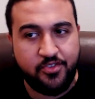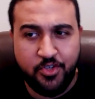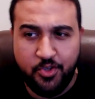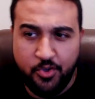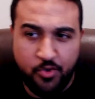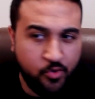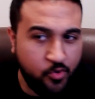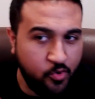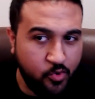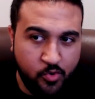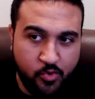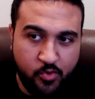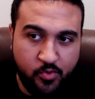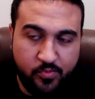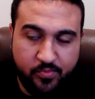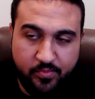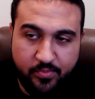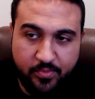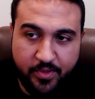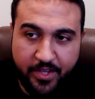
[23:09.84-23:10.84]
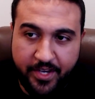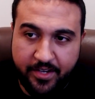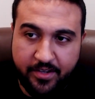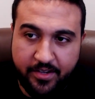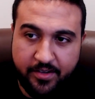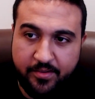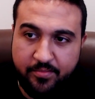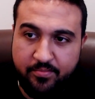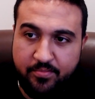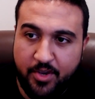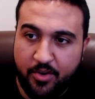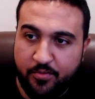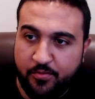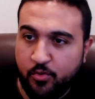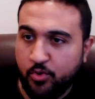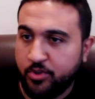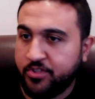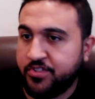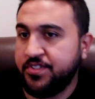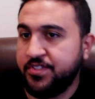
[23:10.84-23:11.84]
you
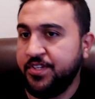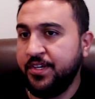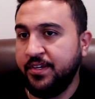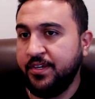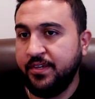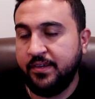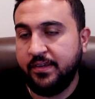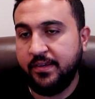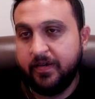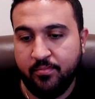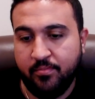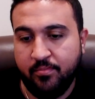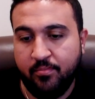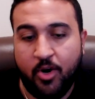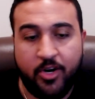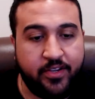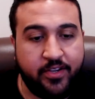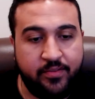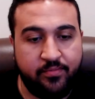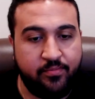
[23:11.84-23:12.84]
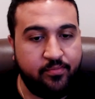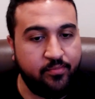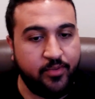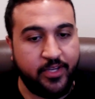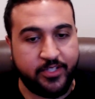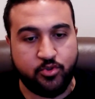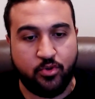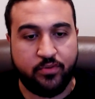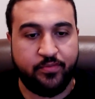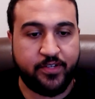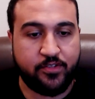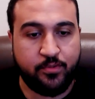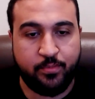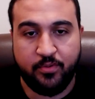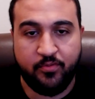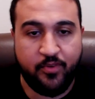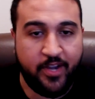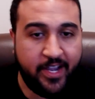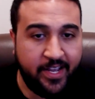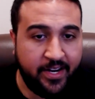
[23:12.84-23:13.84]
foresee market sort of vector
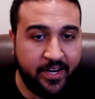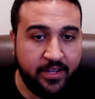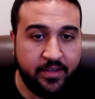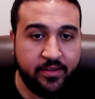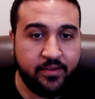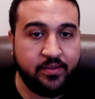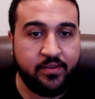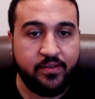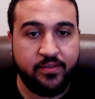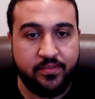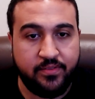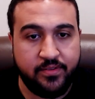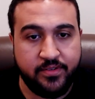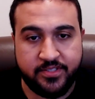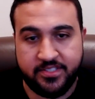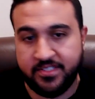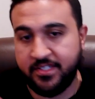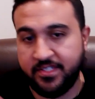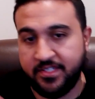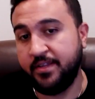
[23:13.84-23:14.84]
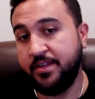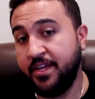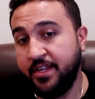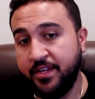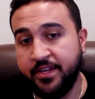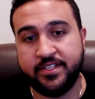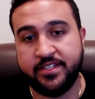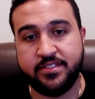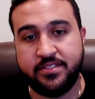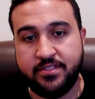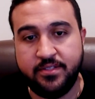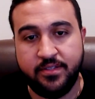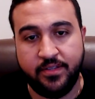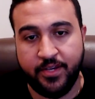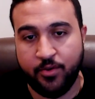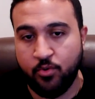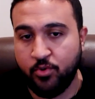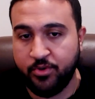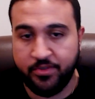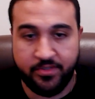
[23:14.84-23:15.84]
providing an index
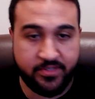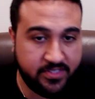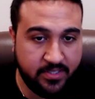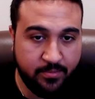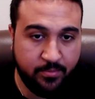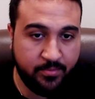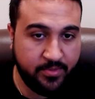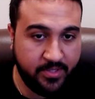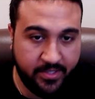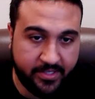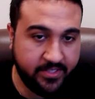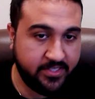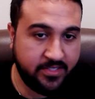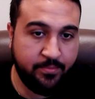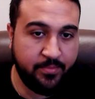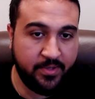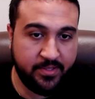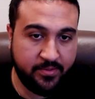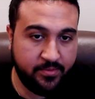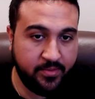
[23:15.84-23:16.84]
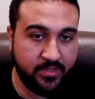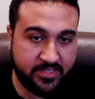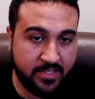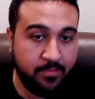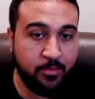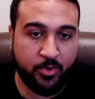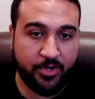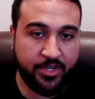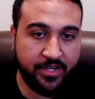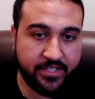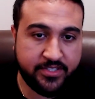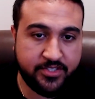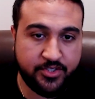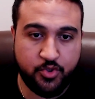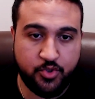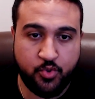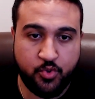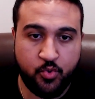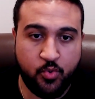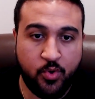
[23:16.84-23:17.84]
or a similar index
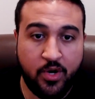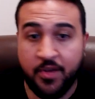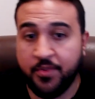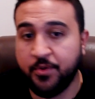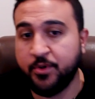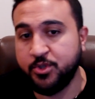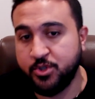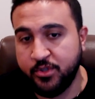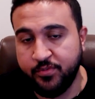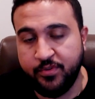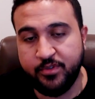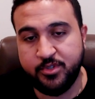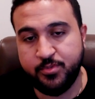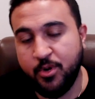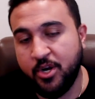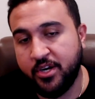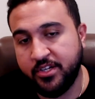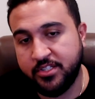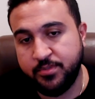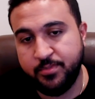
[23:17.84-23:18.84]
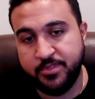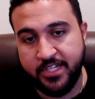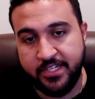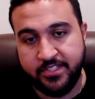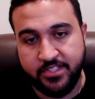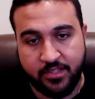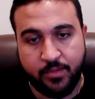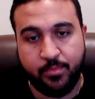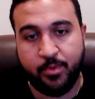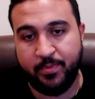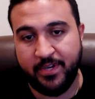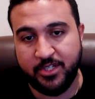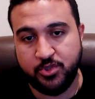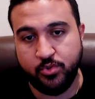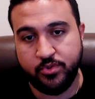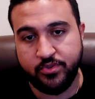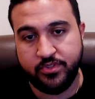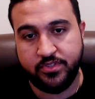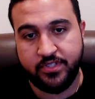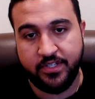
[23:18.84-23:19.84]
to other derivatives products besides the
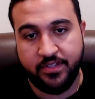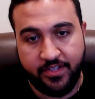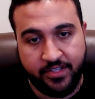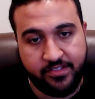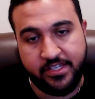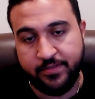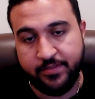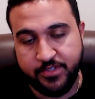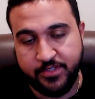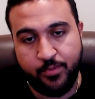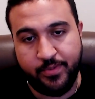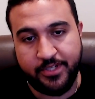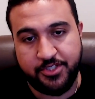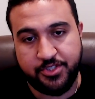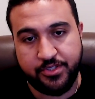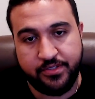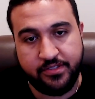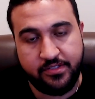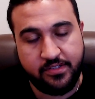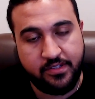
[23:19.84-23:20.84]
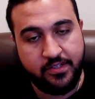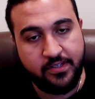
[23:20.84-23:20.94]
perpetuals and the ETFs that you mentioned?